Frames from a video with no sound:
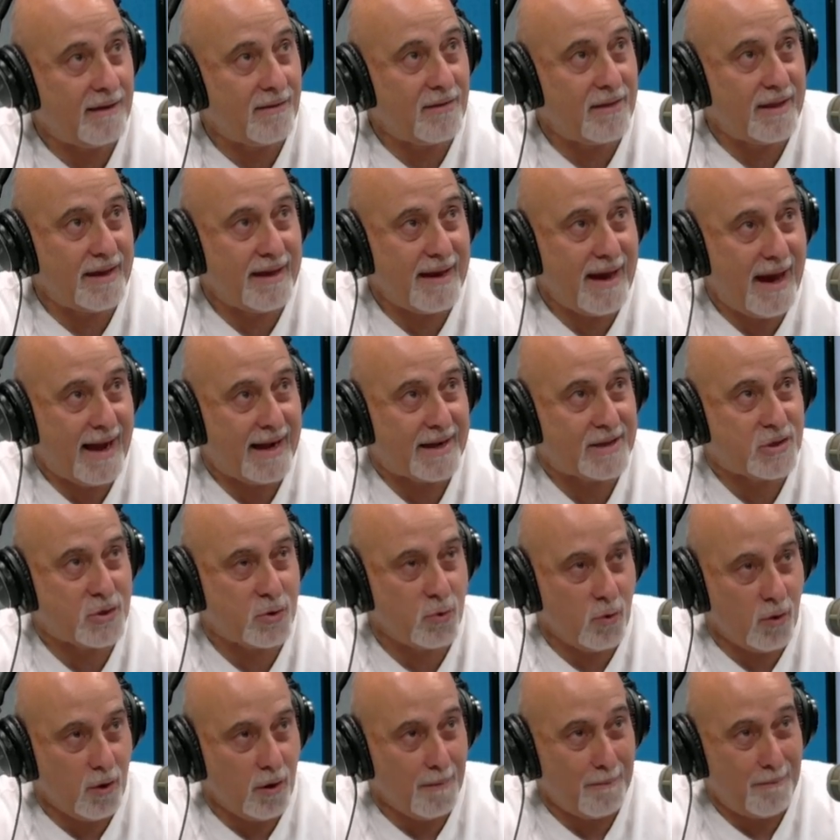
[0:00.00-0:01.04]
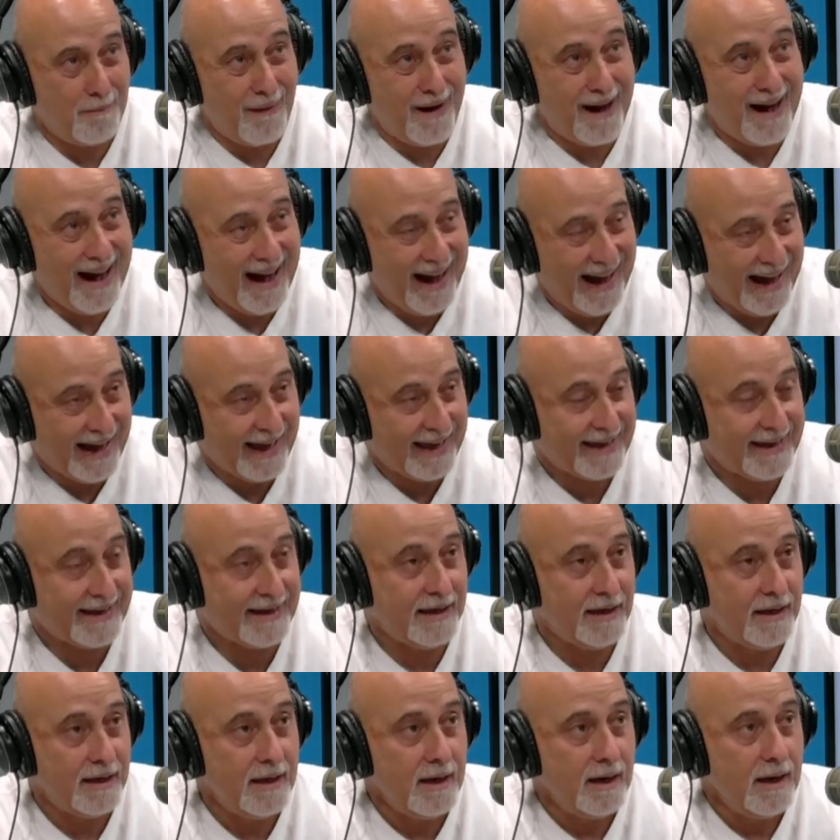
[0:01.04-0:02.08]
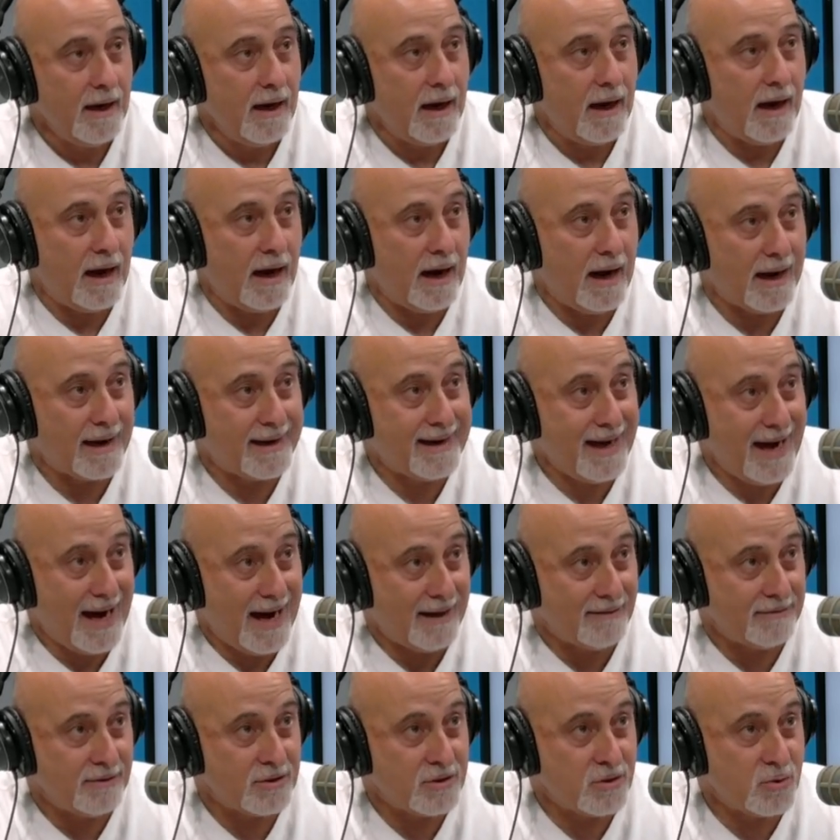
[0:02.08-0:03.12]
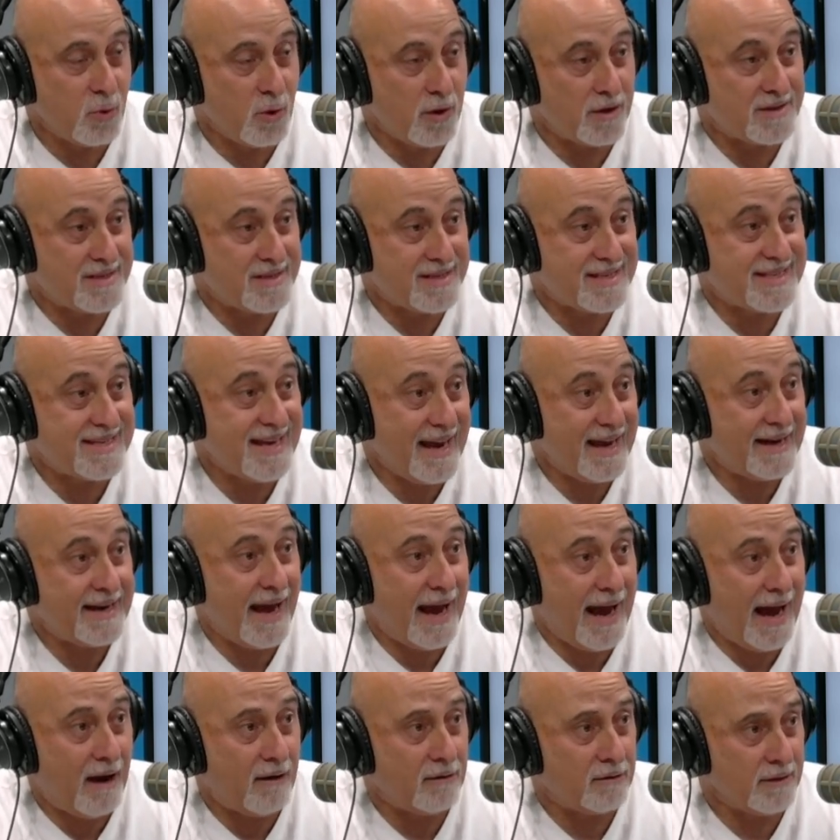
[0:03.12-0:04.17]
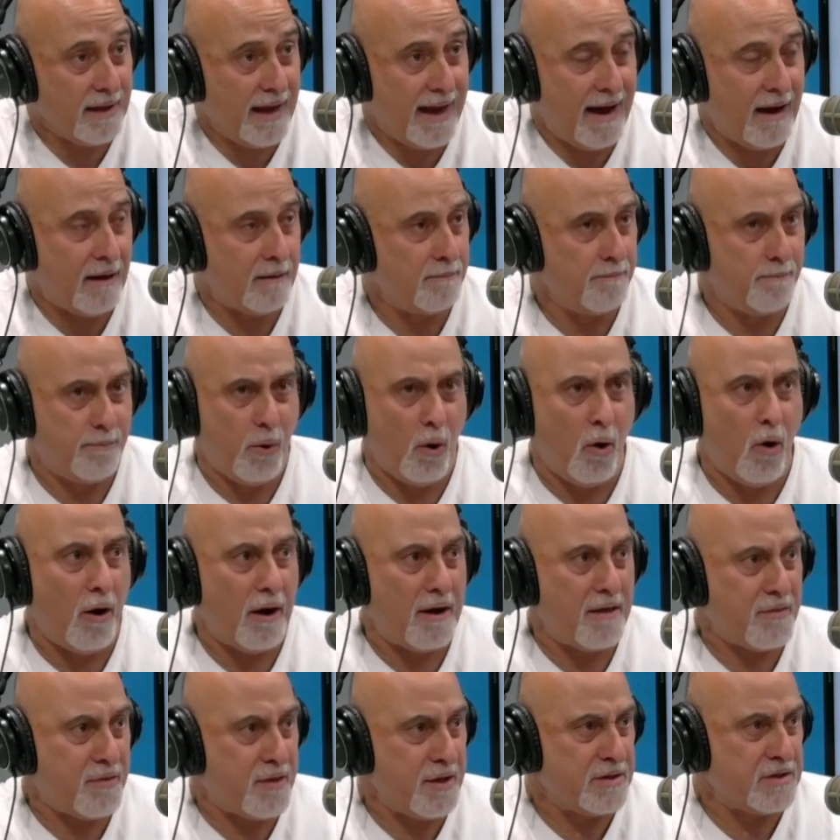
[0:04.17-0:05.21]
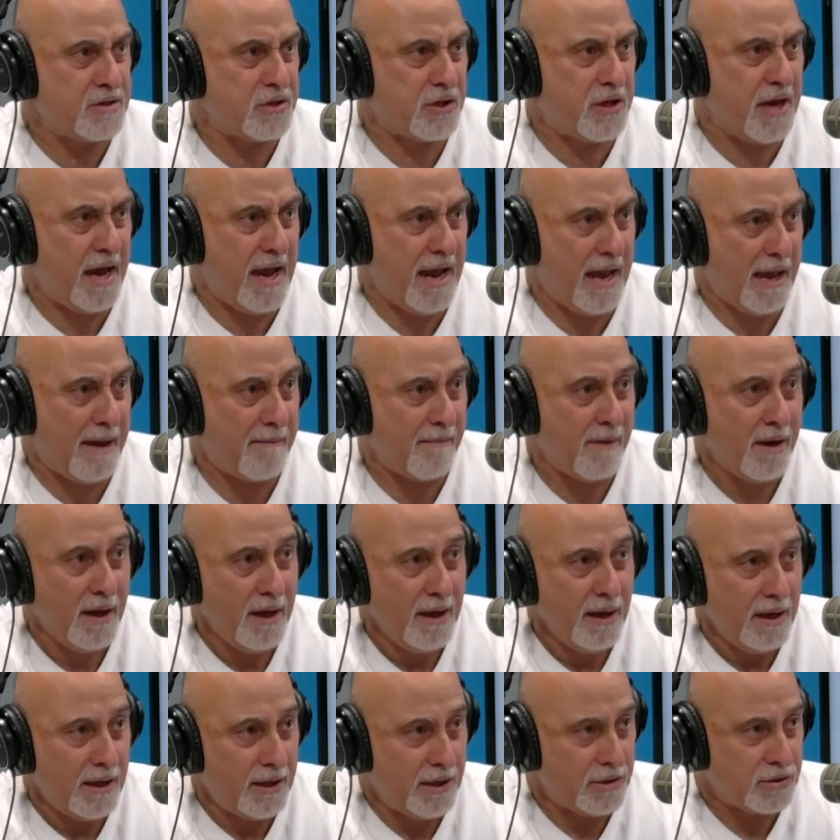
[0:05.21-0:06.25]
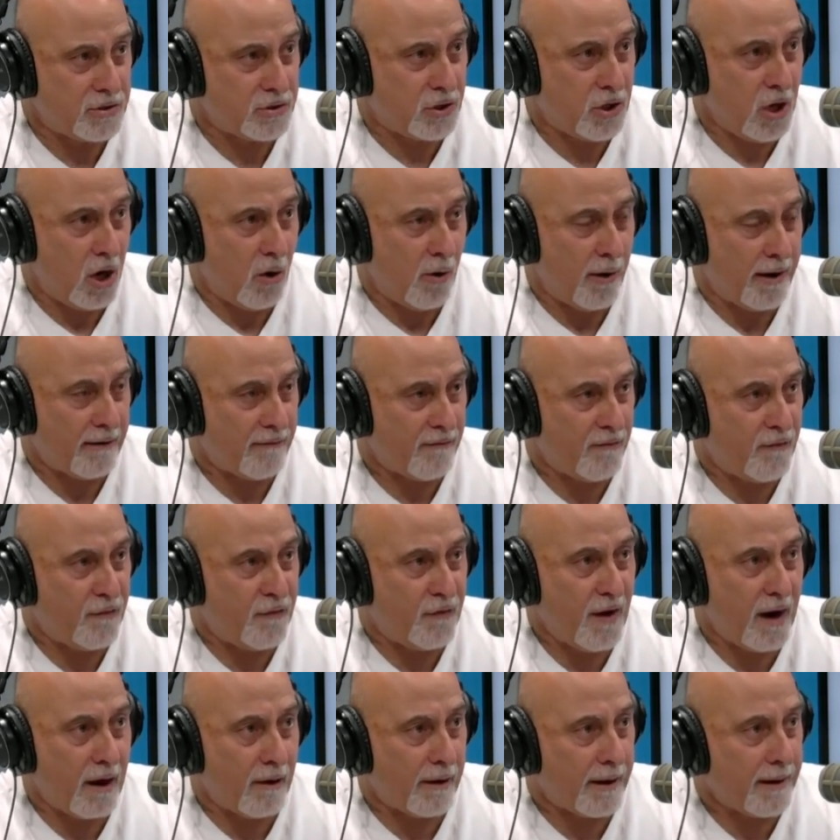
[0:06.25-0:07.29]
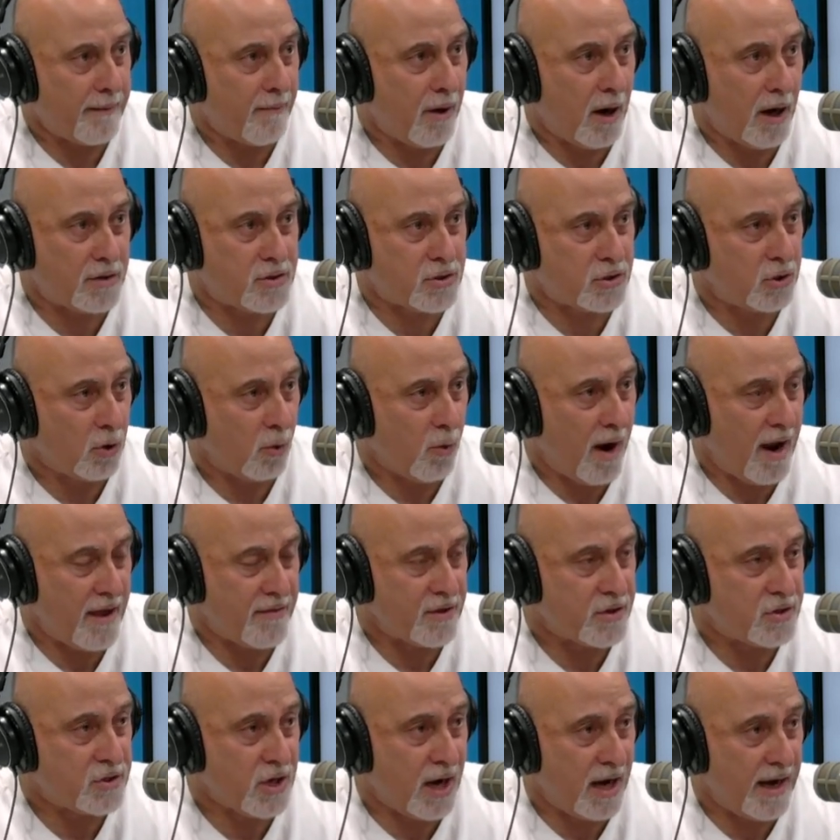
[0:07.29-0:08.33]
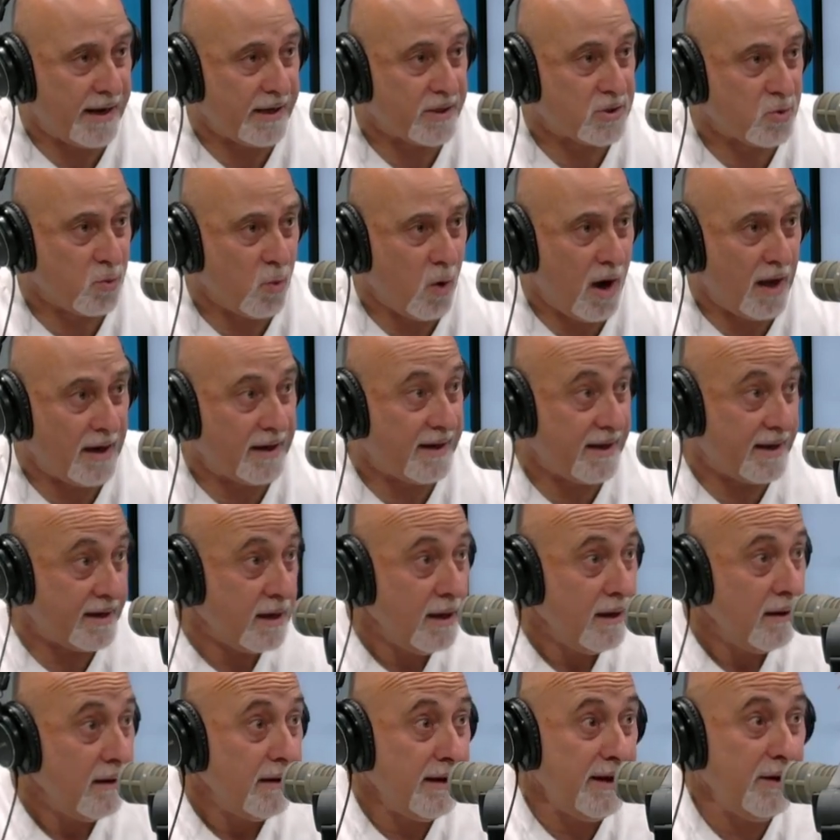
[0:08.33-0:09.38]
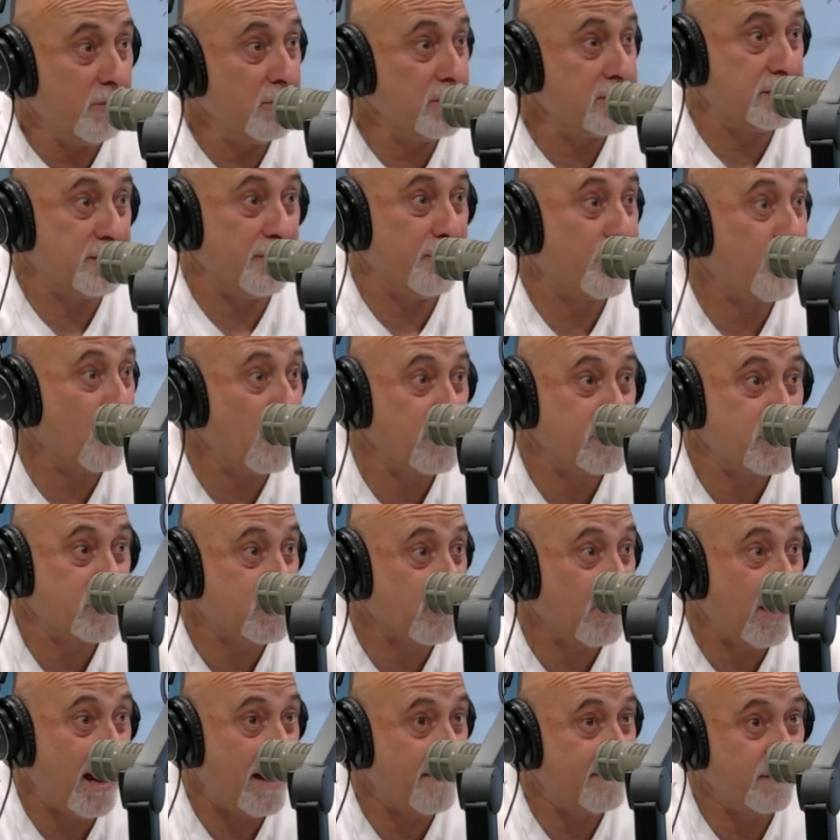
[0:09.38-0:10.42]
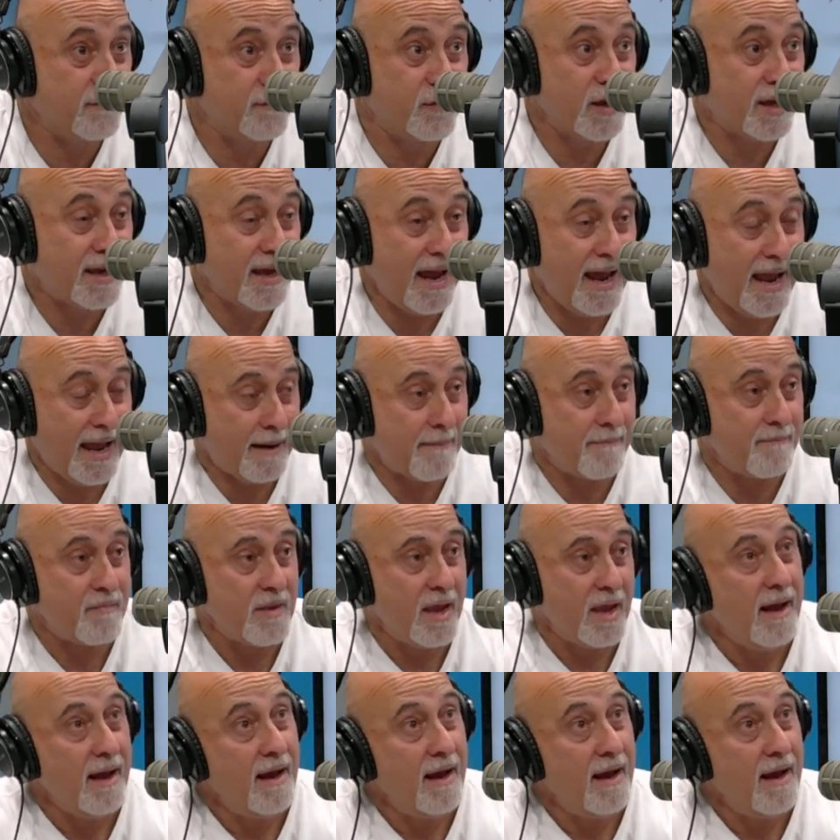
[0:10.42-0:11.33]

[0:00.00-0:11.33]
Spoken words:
the actual pie, Collinsworth said out loud, "Boy, this game is going very much the way the Giants wanted it." It was the first drive of the game.